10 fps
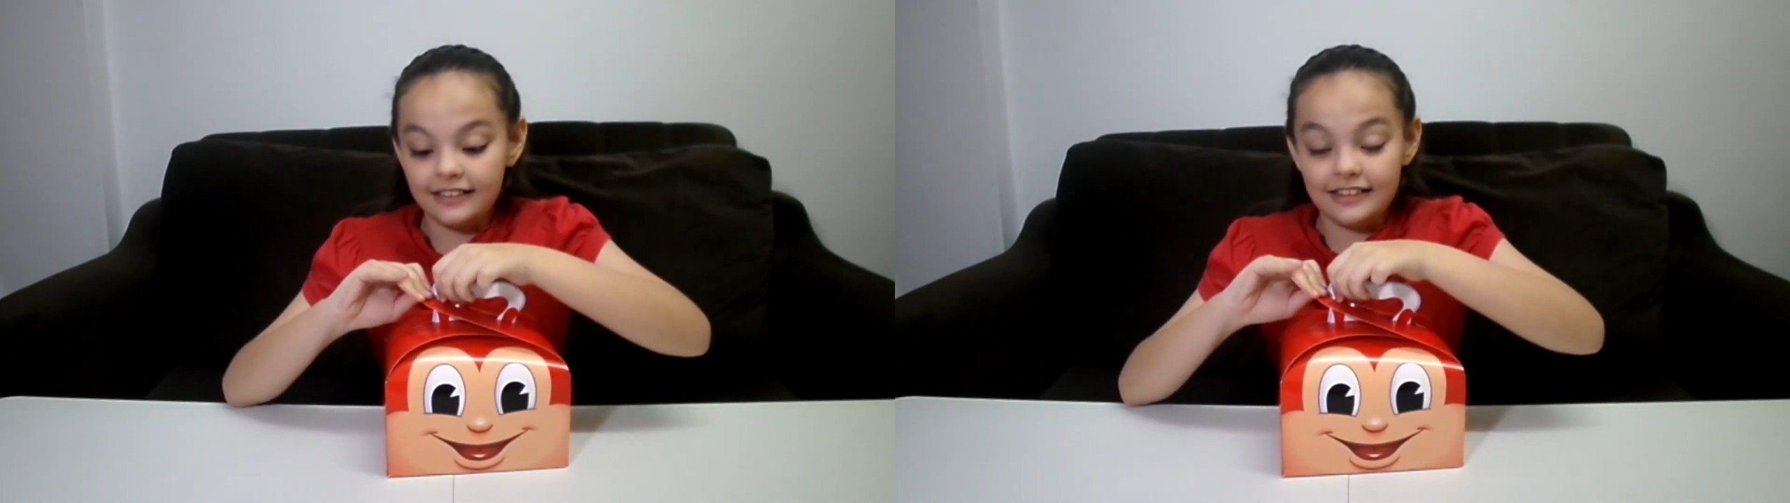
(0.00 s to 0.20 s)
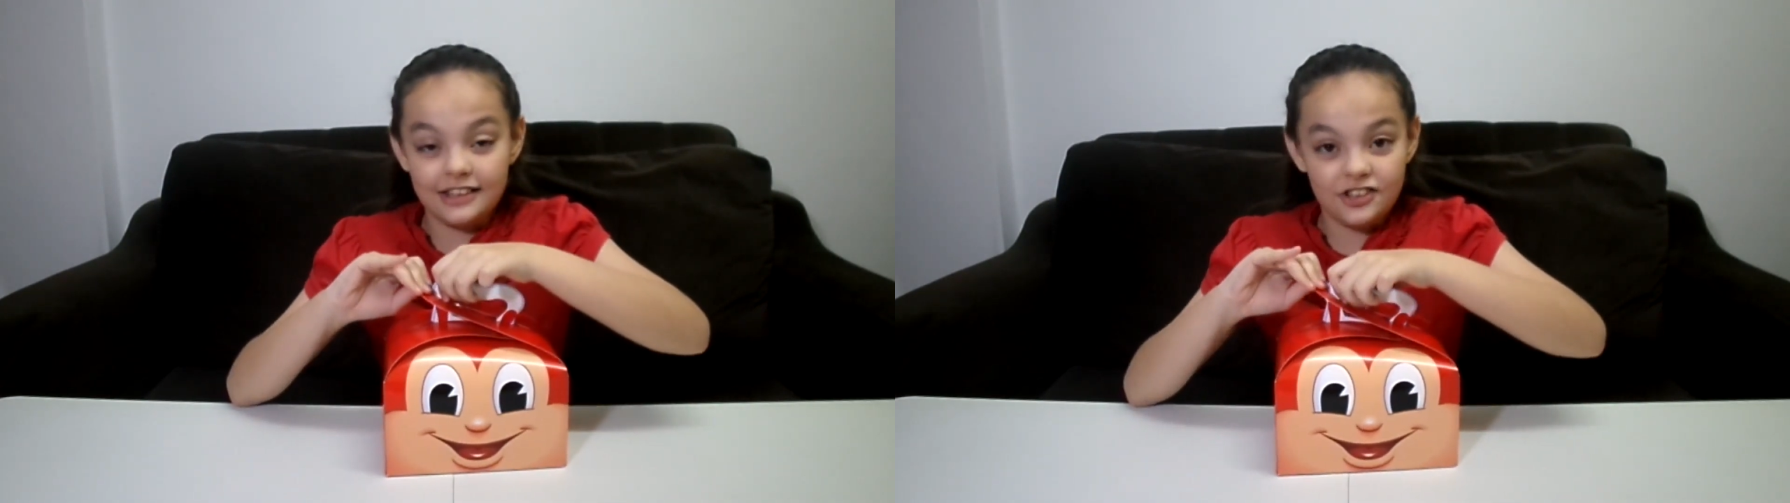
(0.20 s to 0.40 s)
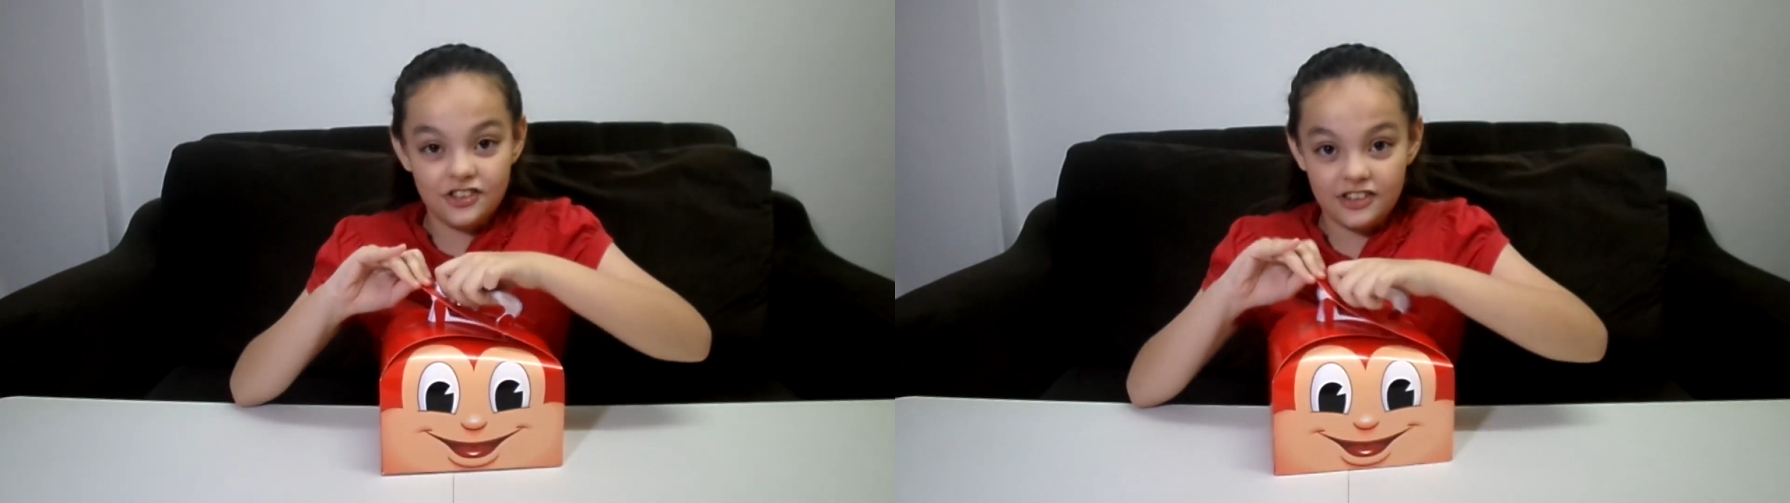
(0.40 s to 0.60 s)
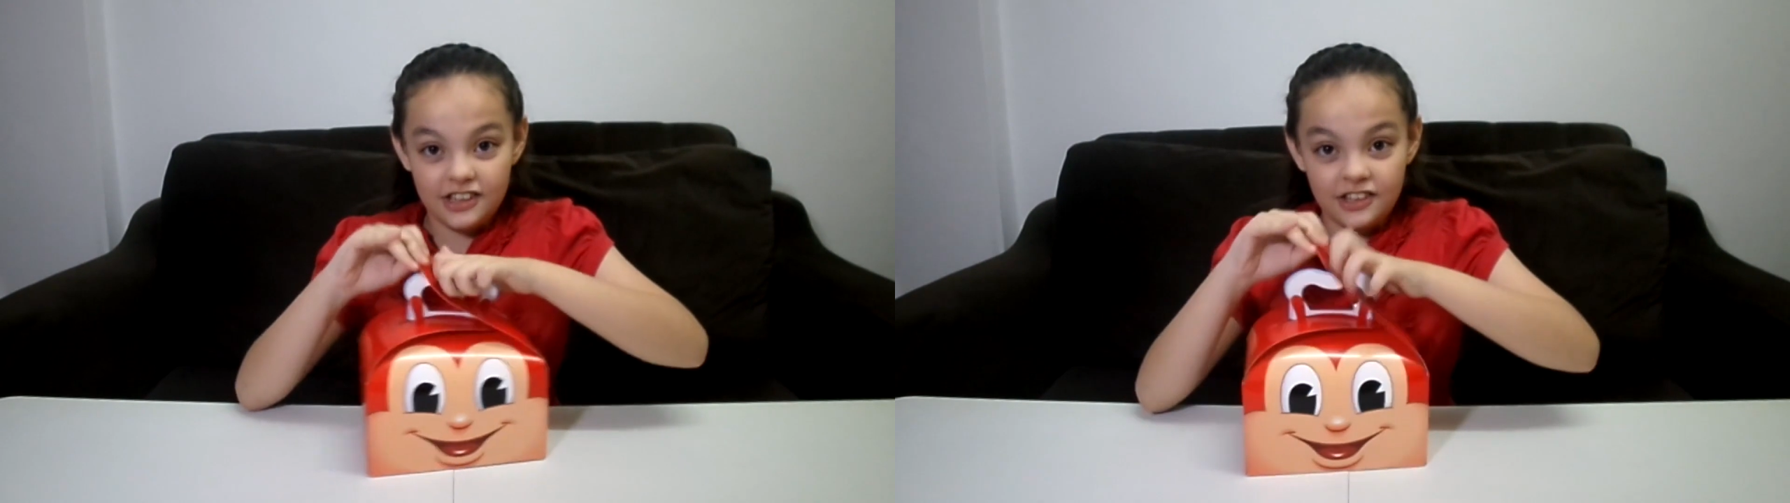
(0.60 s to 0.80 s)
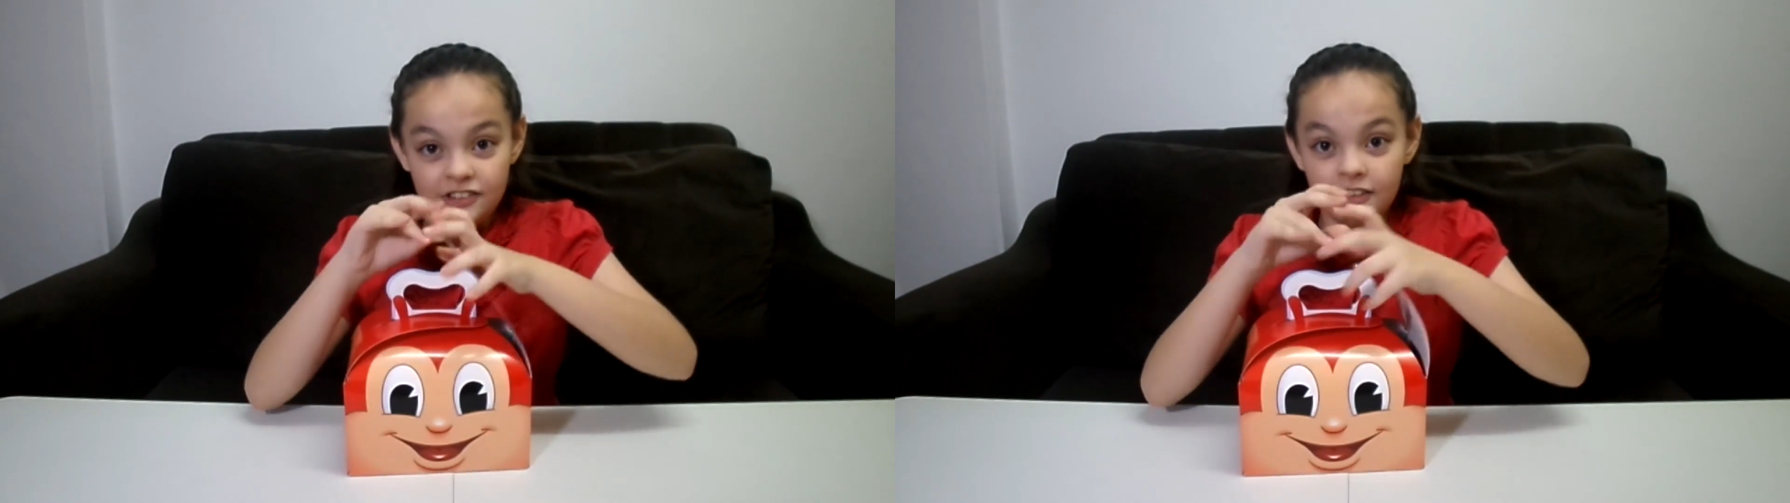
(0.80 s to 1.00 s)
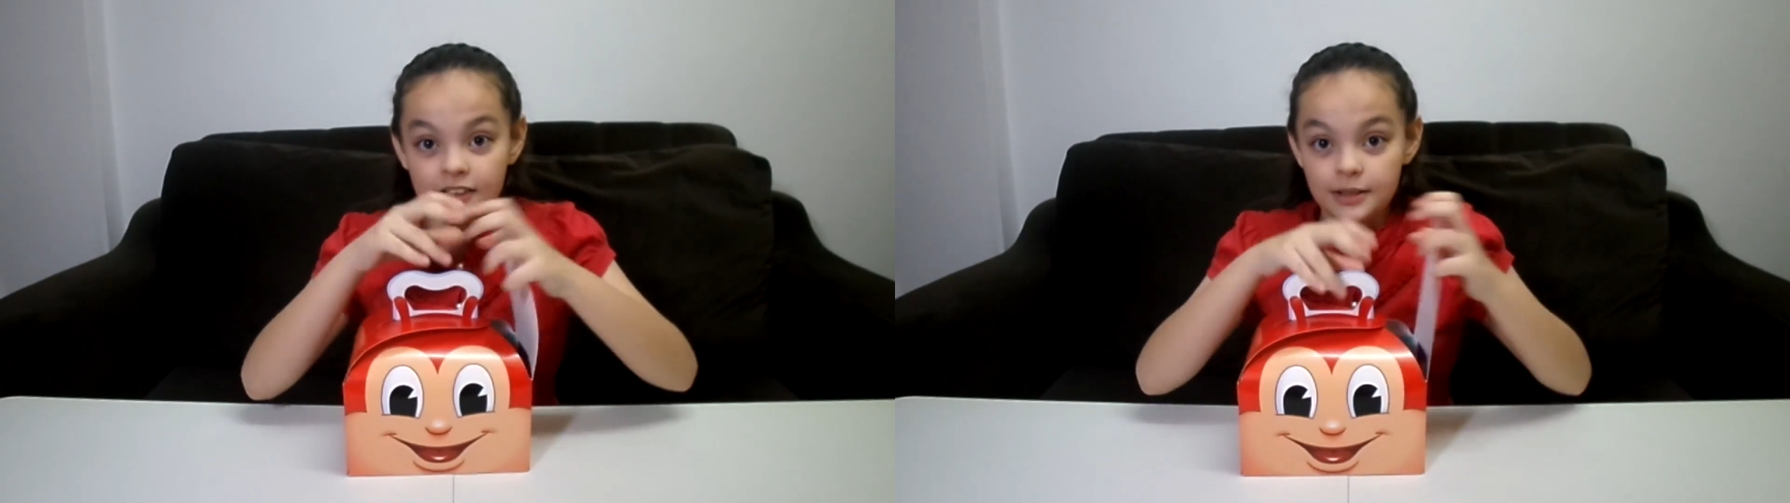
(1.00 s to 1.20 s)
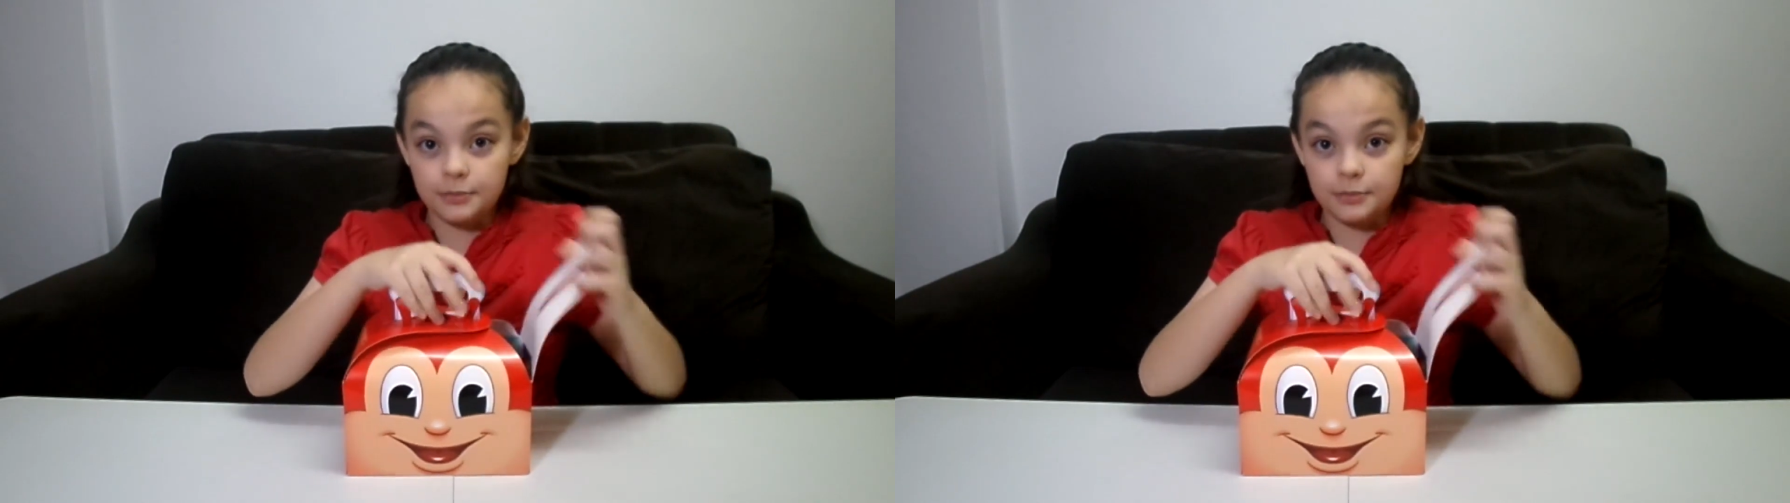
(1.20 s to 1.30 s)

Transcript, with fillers: this is gonna